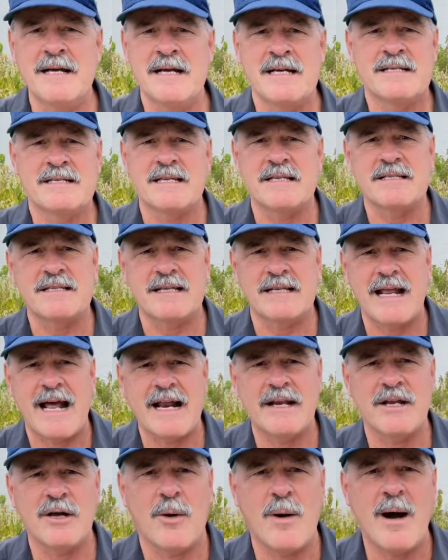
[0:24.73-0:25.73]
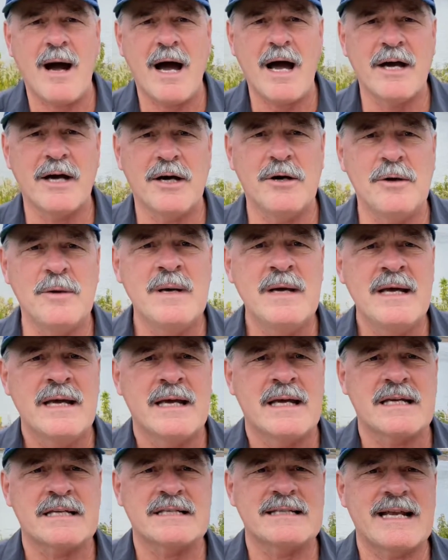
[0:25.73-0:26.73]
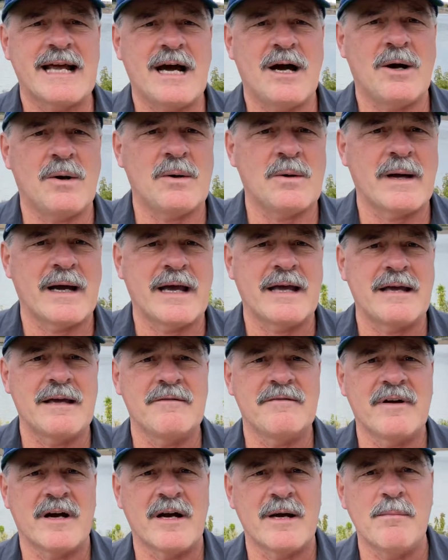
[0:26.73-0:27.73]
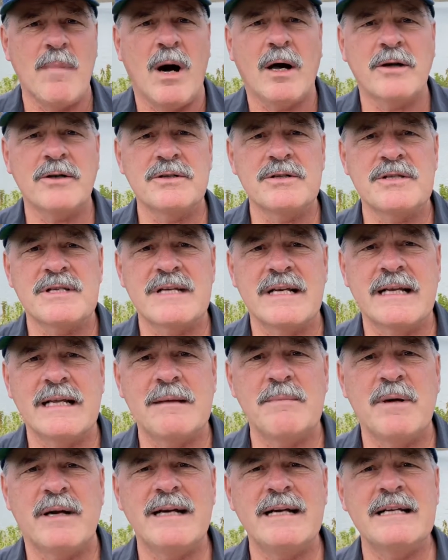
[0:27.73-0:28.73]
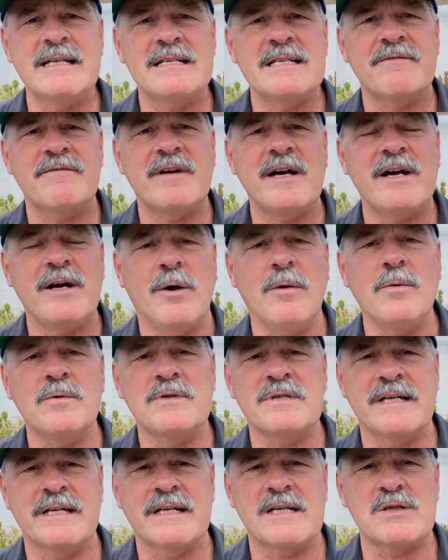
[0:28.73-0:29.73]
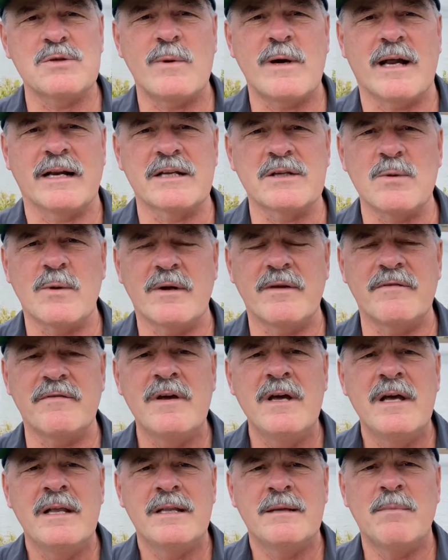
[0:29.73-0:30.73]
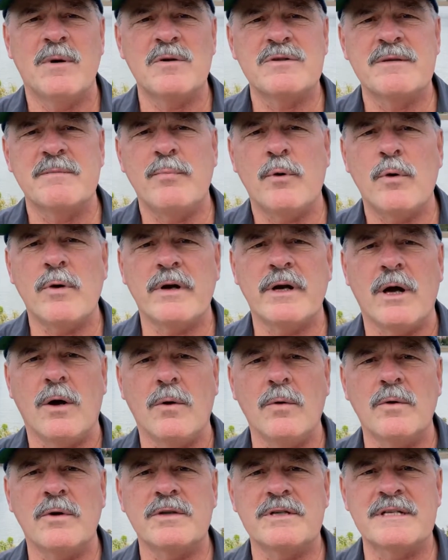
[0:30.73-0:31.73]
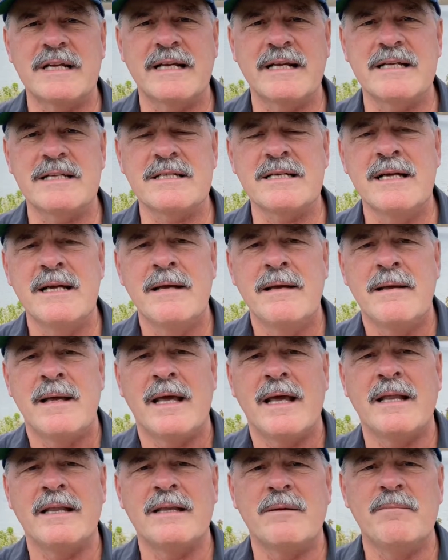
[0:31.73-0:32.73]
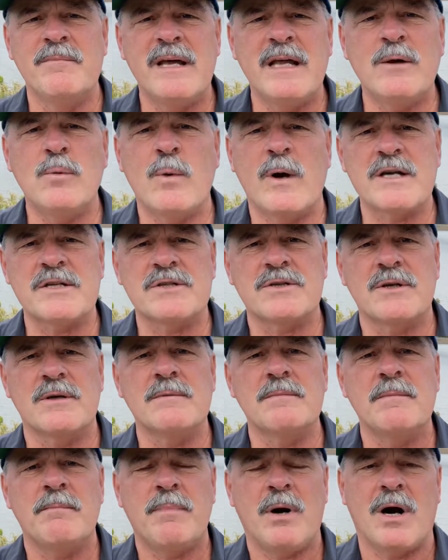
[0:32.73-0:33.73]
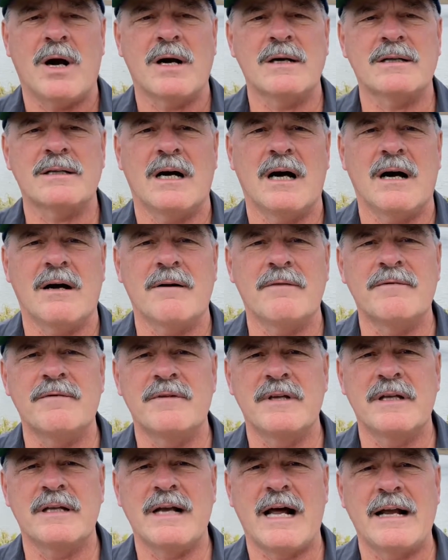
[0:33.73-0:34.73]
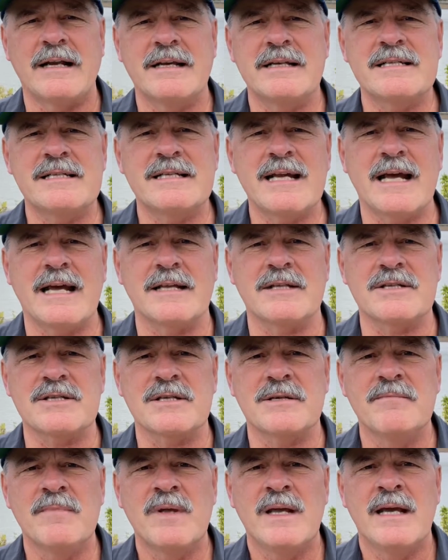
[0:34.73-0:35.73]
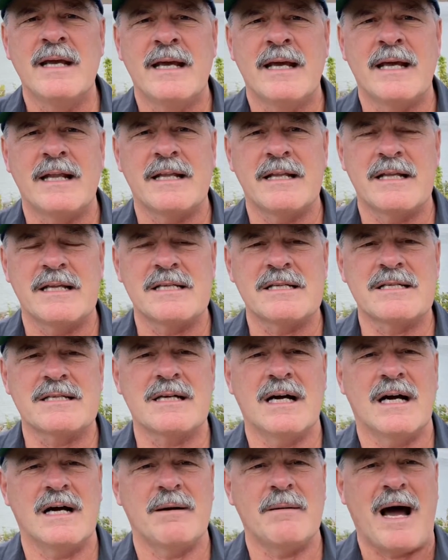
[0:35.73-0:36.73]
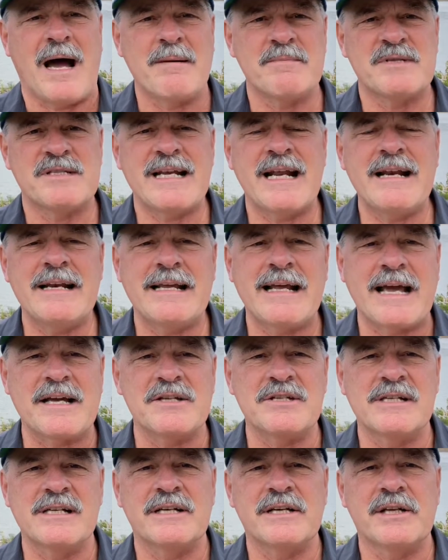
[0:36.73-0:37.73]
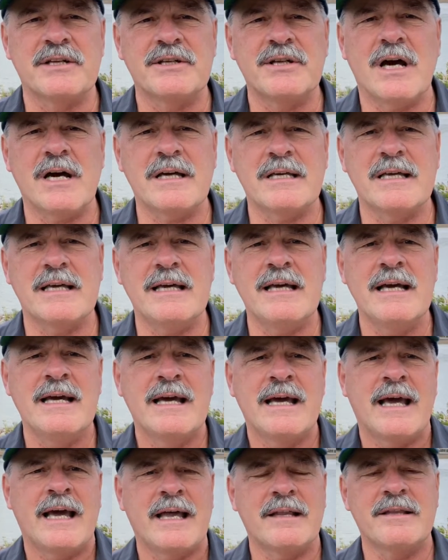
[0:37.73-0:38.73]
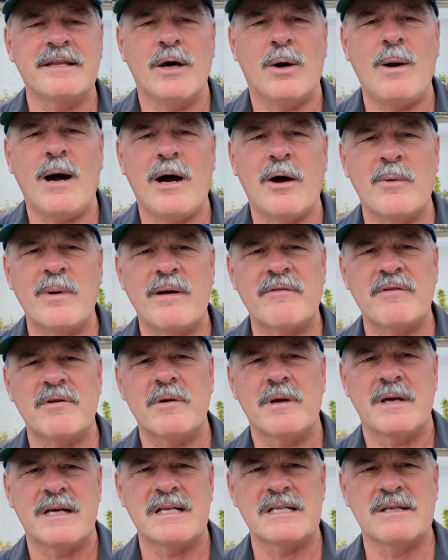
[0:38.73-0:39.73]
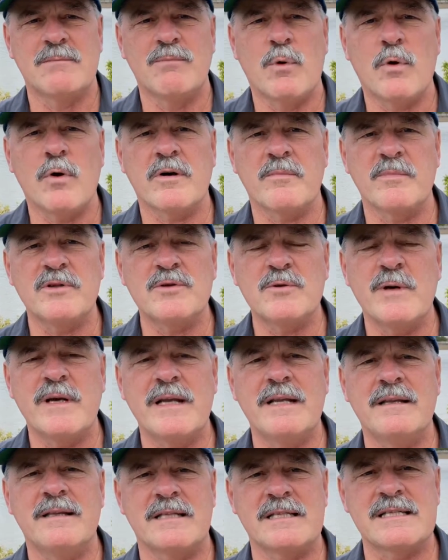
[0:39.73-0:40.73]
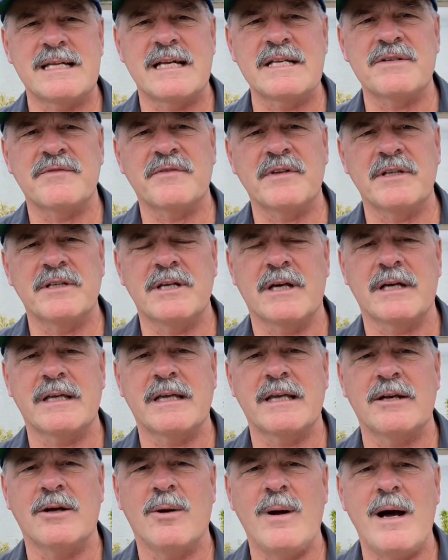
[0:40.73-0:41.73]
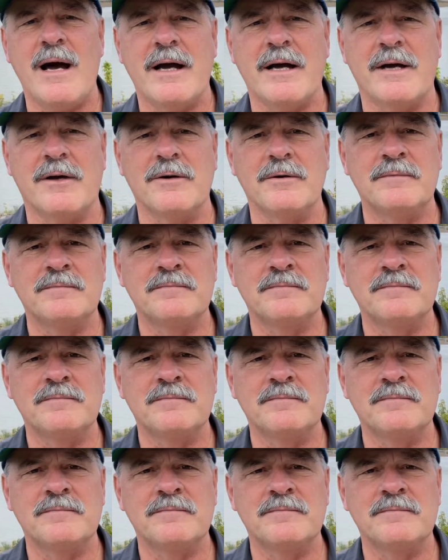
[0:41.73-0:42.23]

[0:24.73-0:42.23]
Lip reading: Cincinnati, Ohio is now a very modern city, but it is a very old city as well. It's one of the most important older cities in the Midwestern part of the United States. It is, I'm standing actually in Kentucky, and the Ohio River is the border between the states of Kentucky and Ohio.